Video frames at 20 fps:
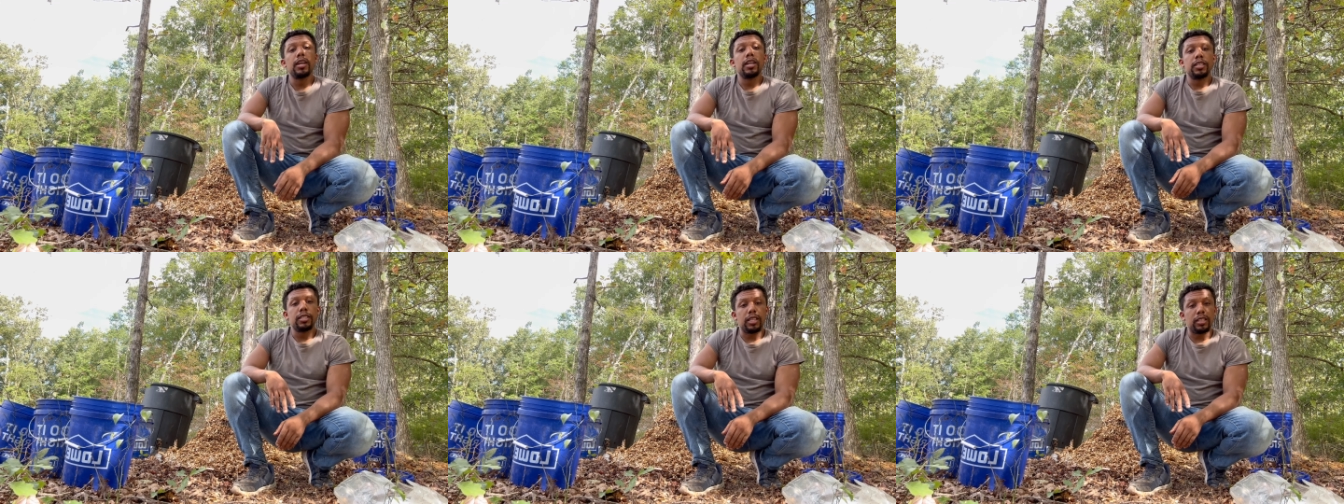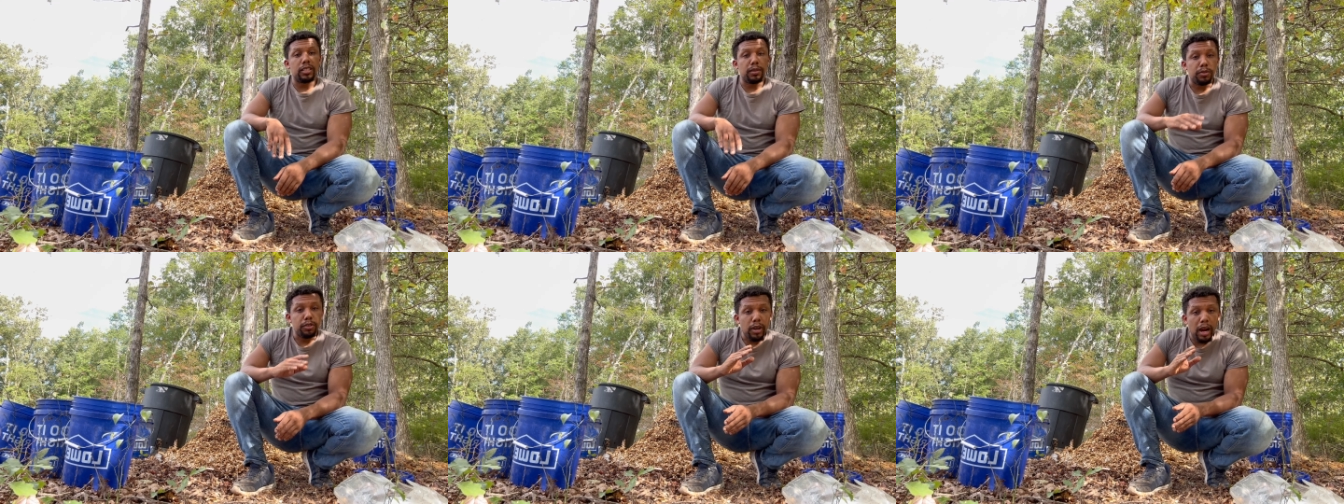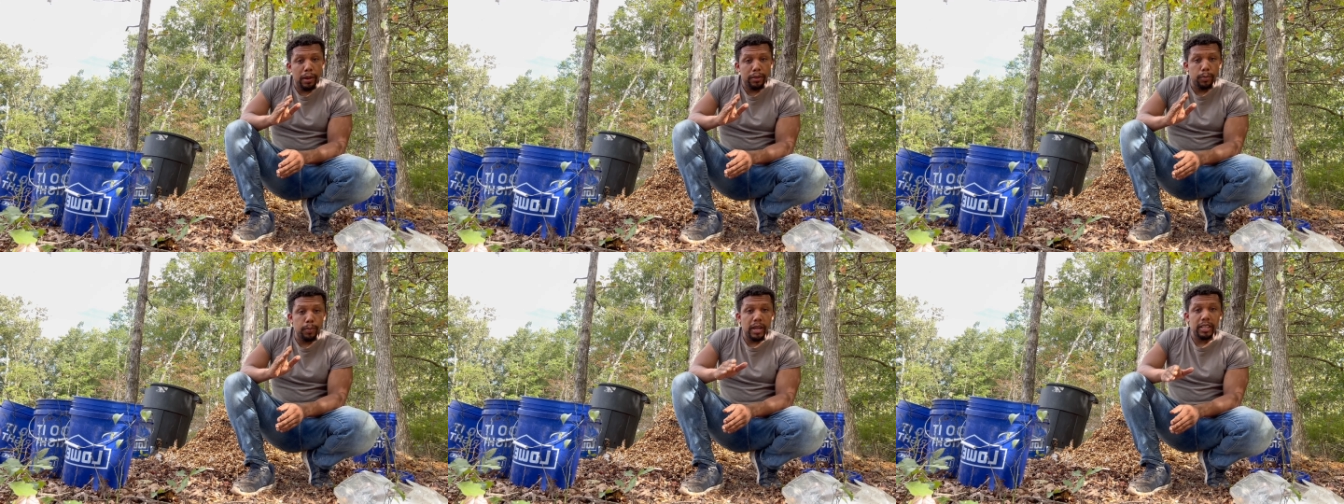just
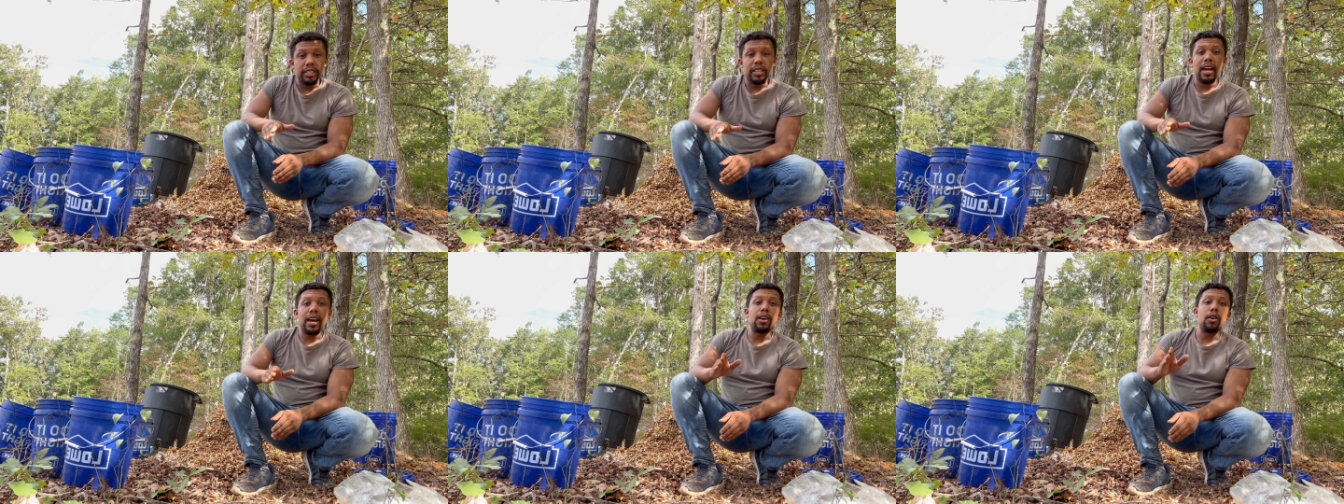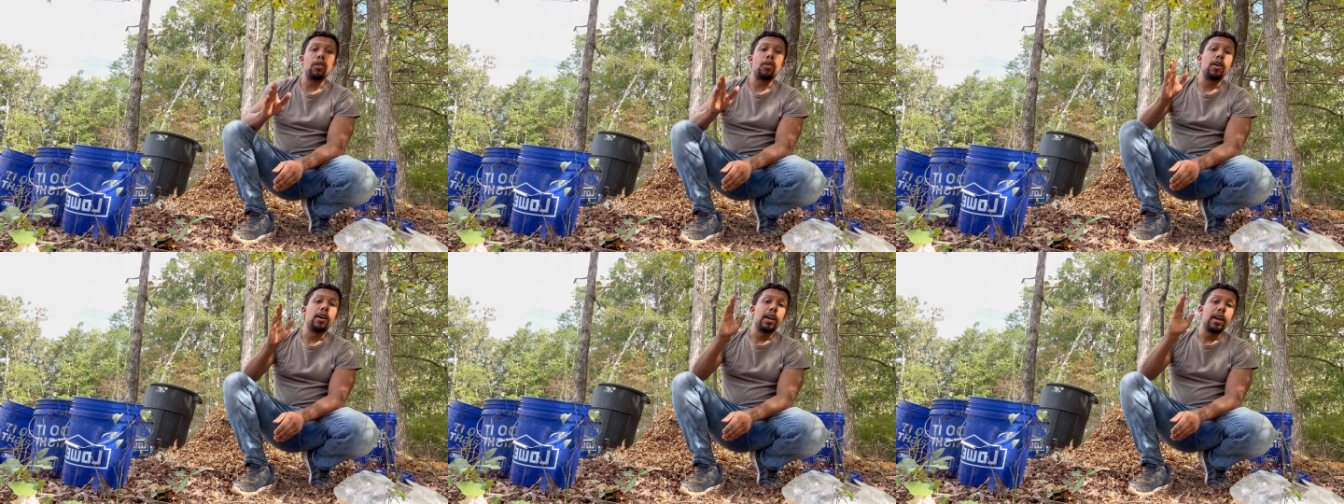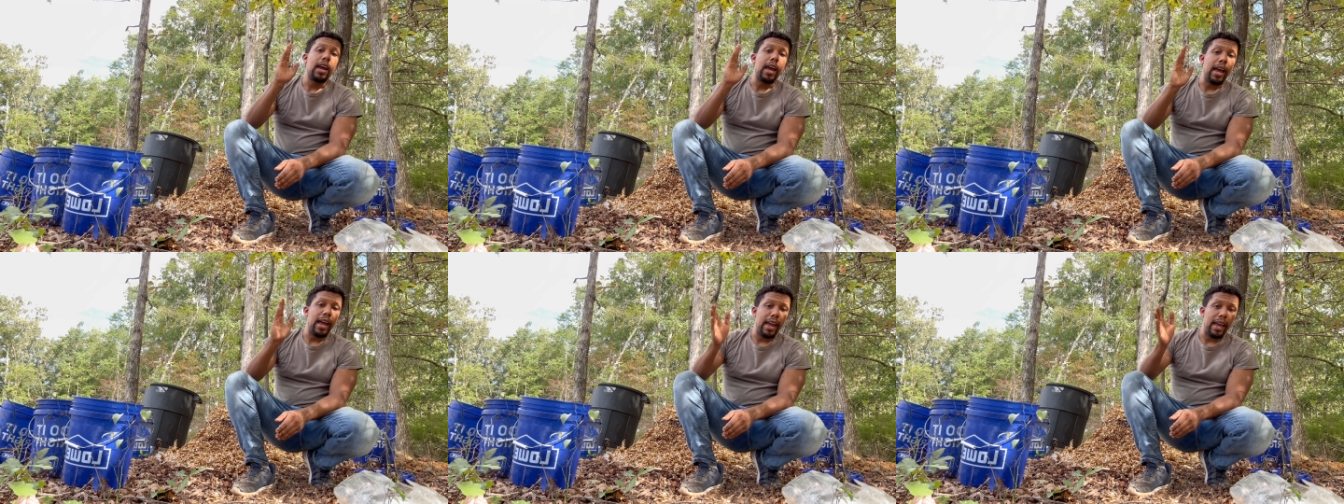subscribe to my channel
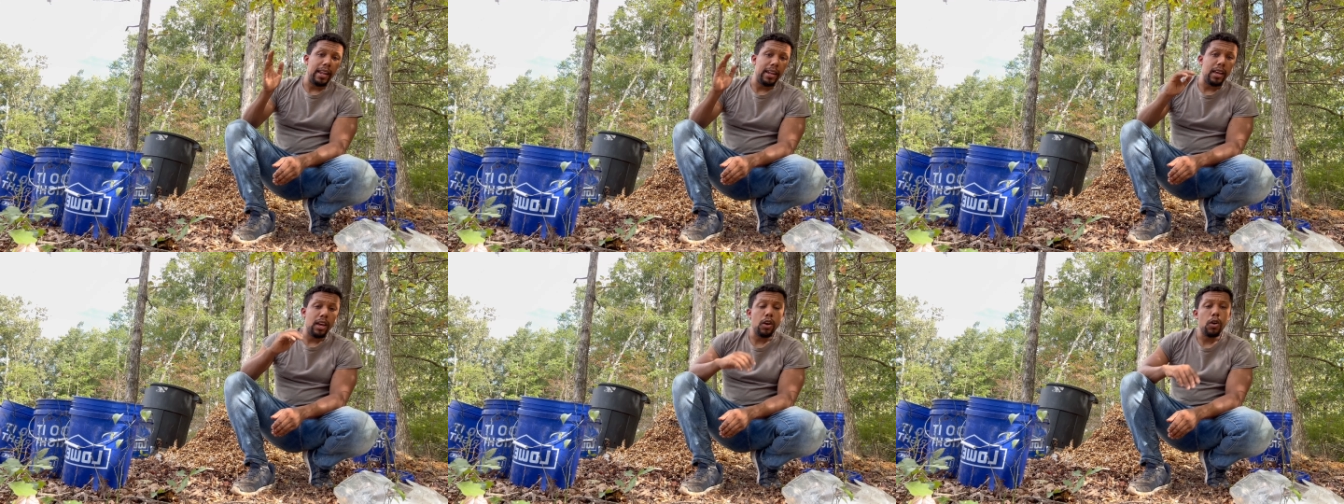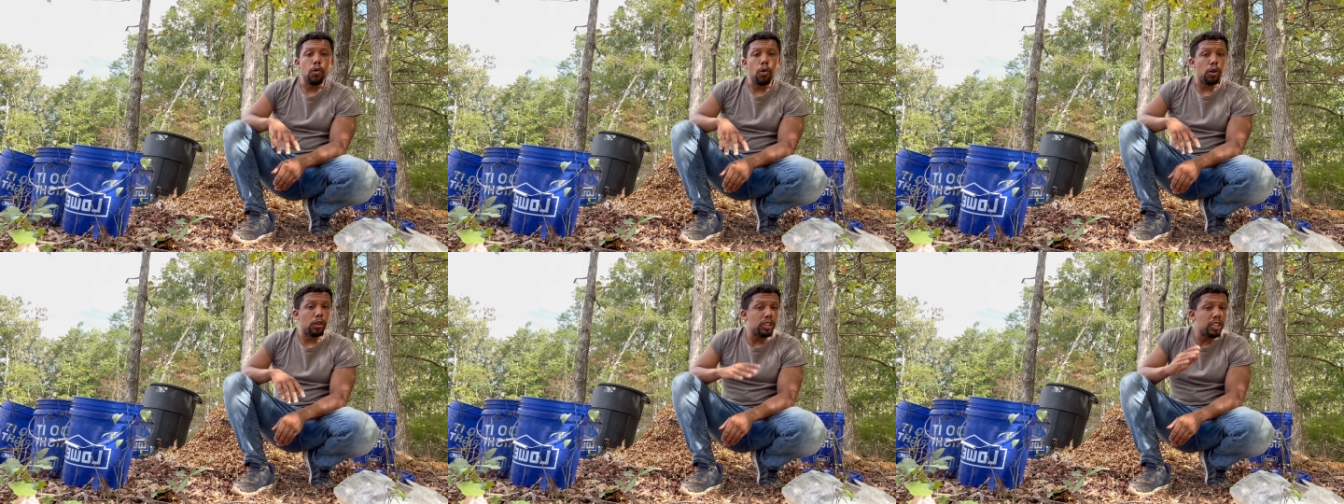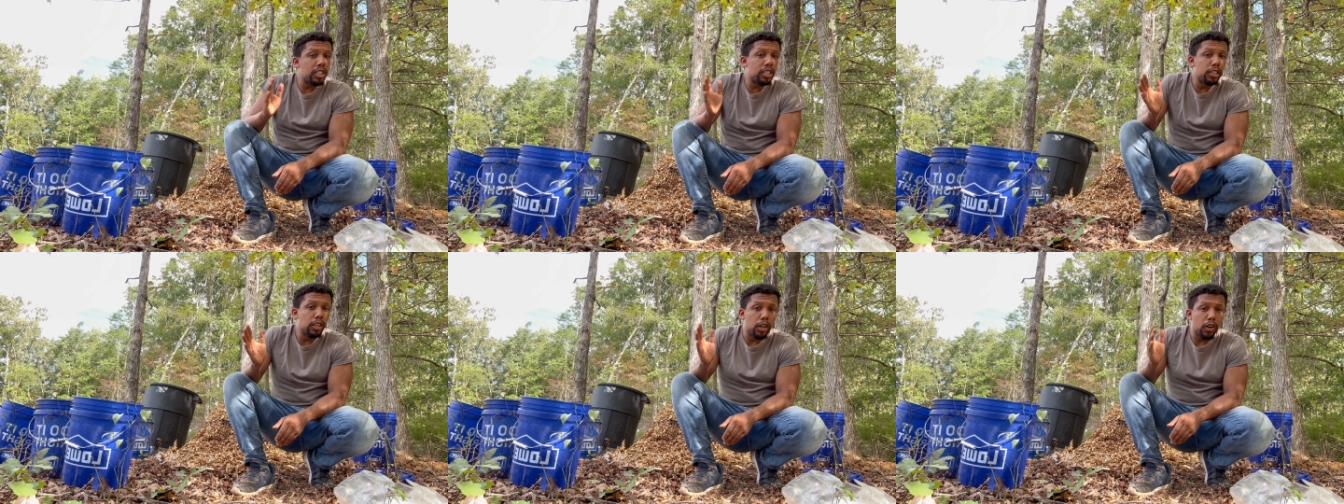and or
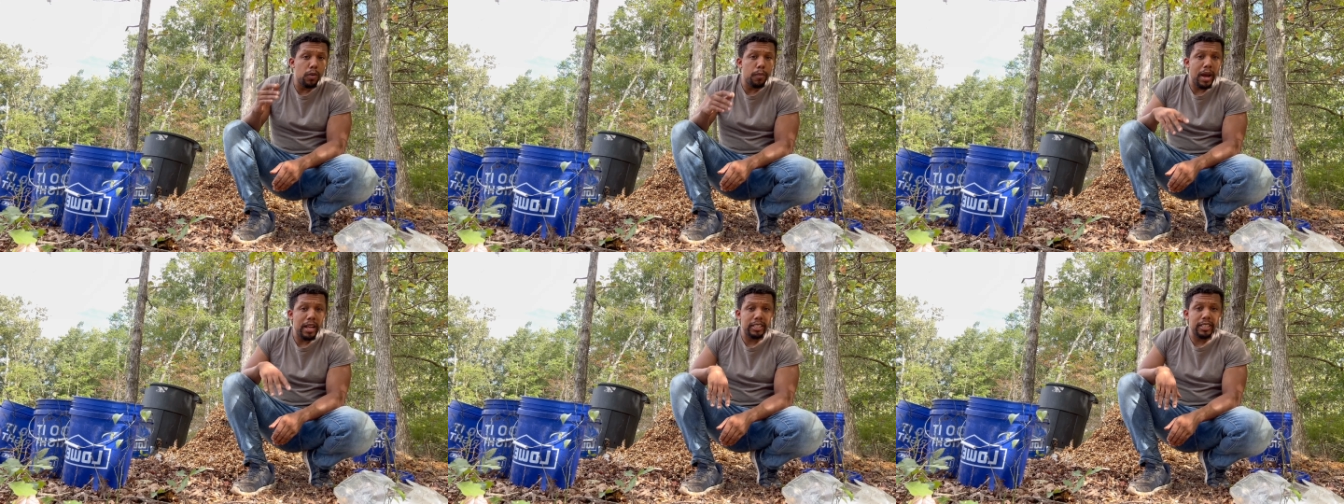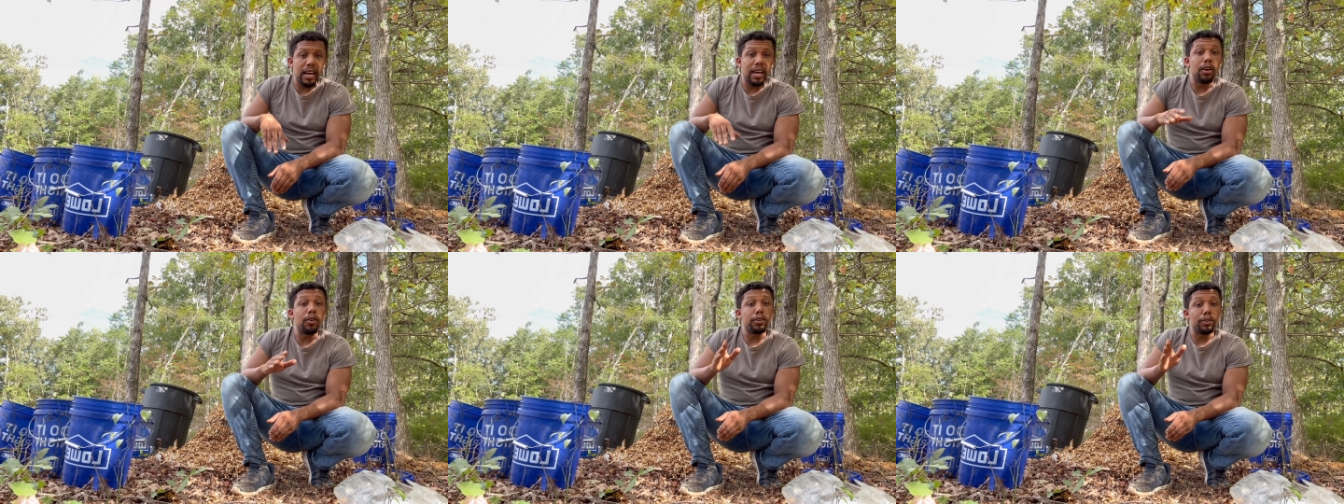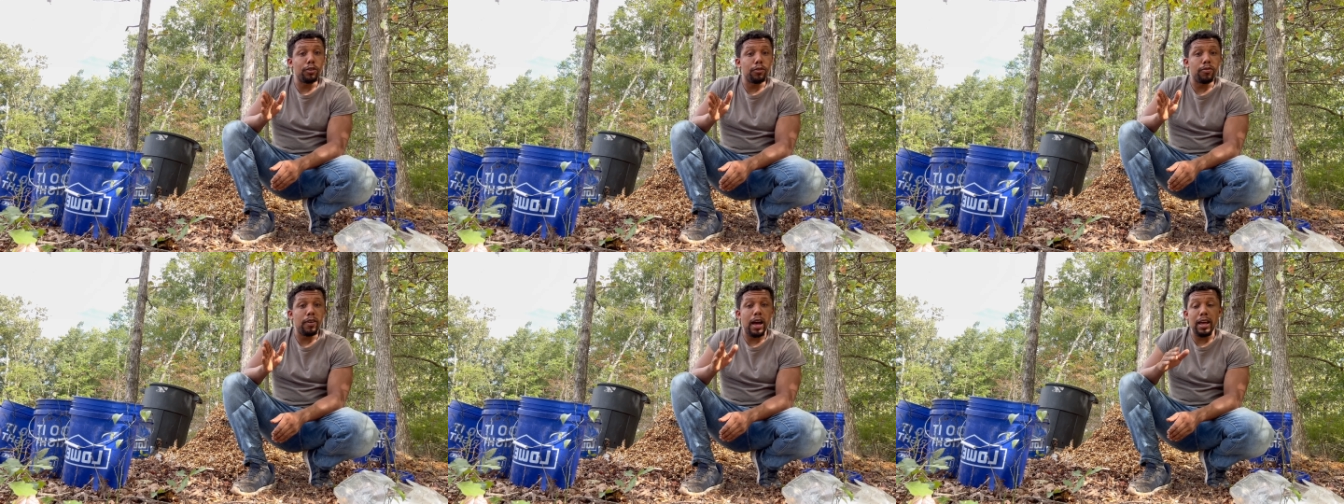just look on my channel and
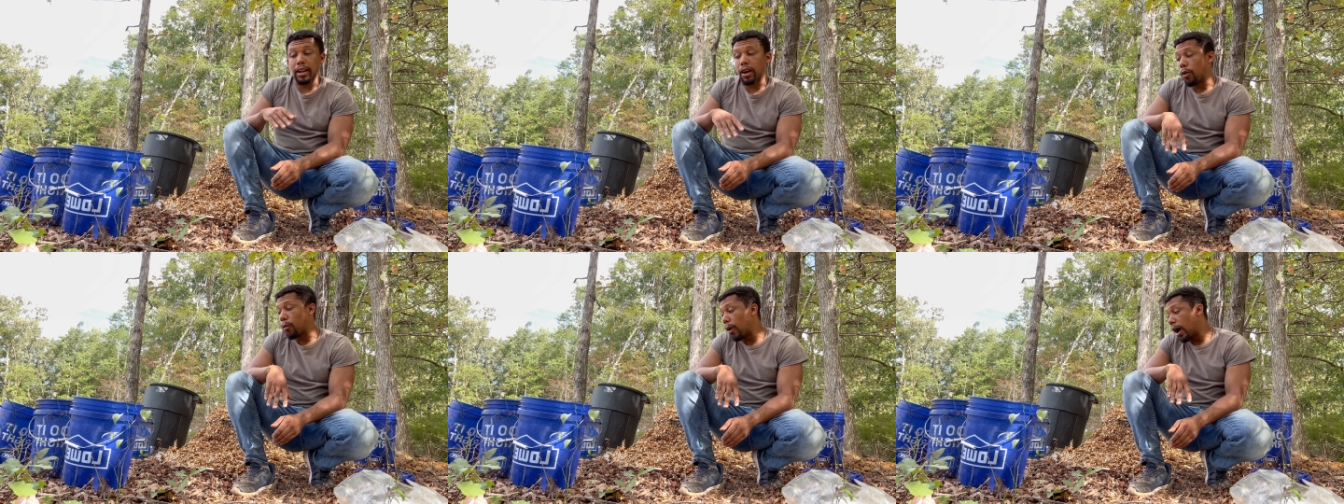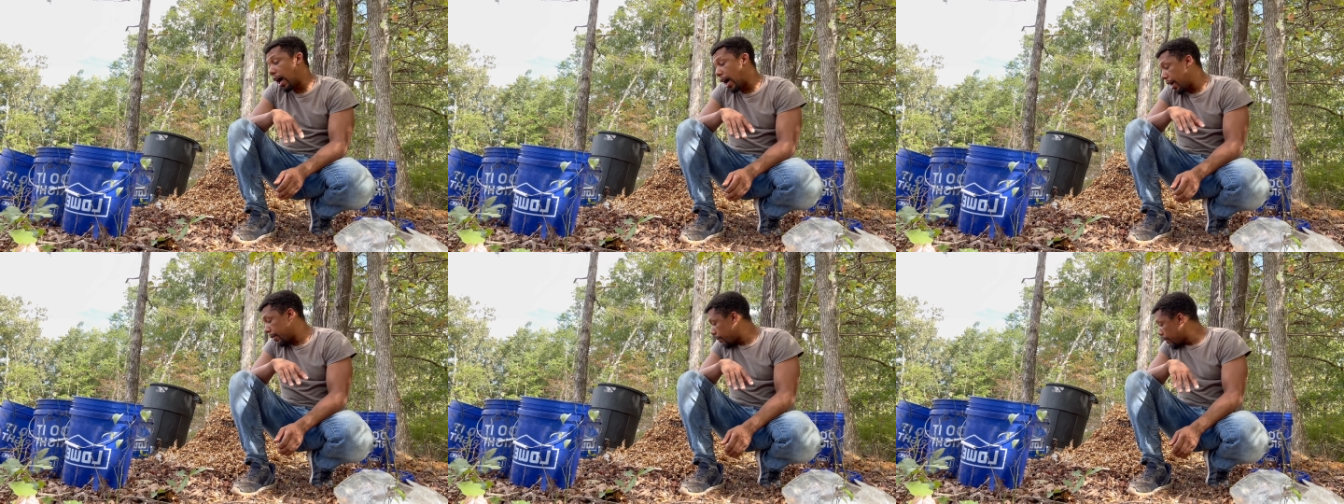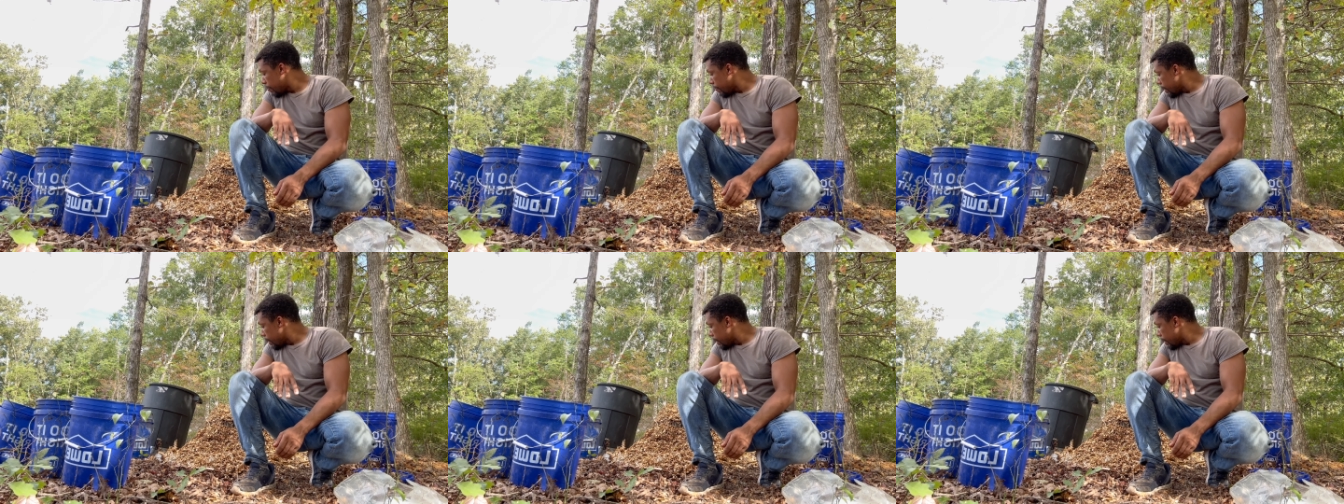you'll find out why